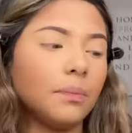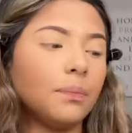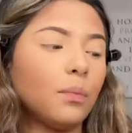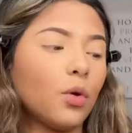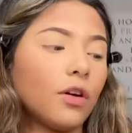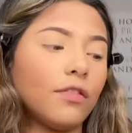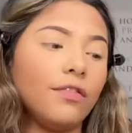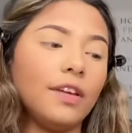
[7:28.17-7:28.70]

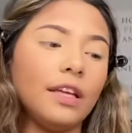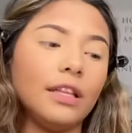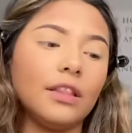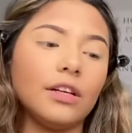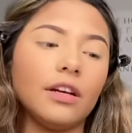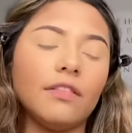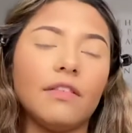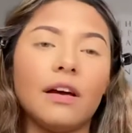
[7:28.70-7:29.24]
Morphe
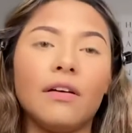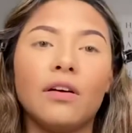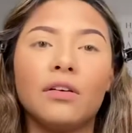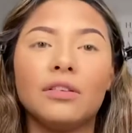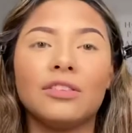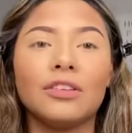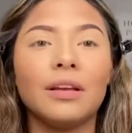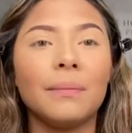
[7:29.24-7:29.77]

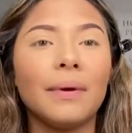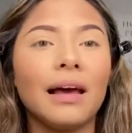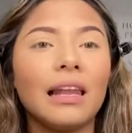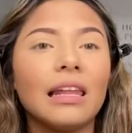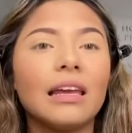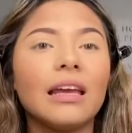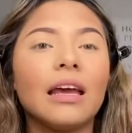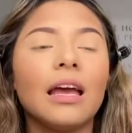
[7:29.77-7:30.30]
3503
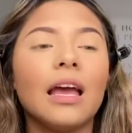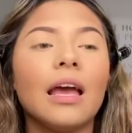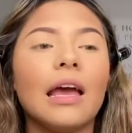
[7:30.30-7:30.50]
palette.